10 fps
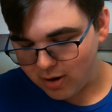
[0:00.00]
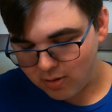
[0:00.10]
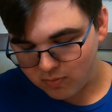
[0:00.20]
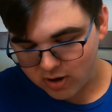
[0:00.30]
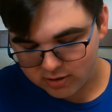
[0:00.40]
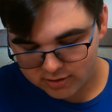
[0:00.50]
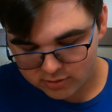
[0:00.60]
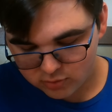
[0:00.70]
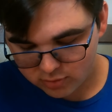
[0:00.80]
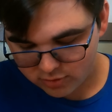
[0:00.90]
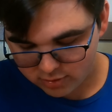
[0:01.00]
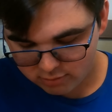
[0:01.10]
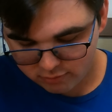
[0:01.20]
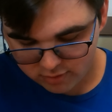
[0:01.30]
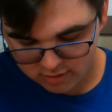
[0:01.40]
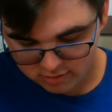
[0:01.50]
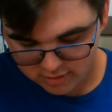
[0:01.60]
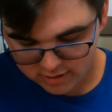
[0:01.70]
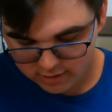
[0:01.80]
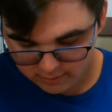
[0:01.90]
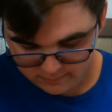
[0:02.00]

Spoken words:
Now I'm kind of leaning towards country fried steak.